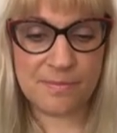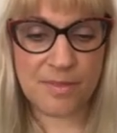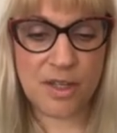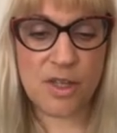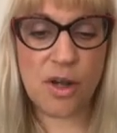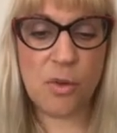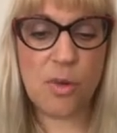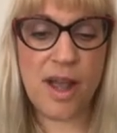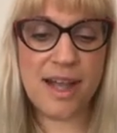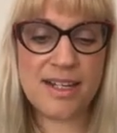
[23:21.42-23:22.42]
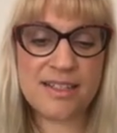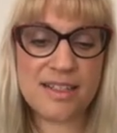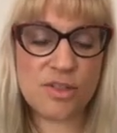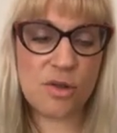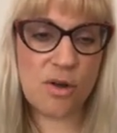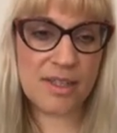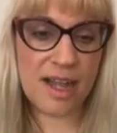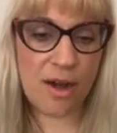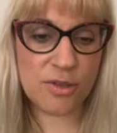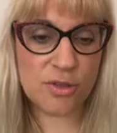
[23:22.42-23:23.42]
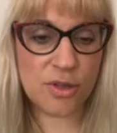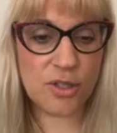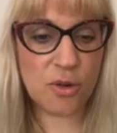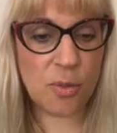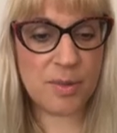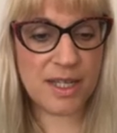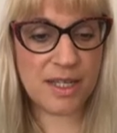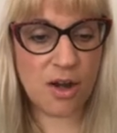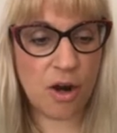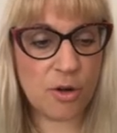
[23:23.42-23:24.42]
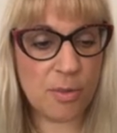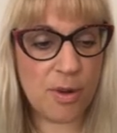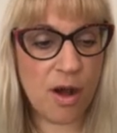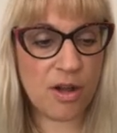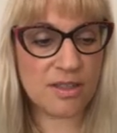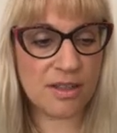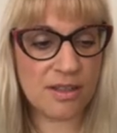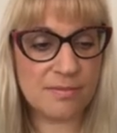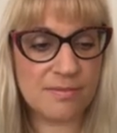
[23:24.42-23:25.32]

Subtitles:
Your awareness is drawn now to an opening or a portal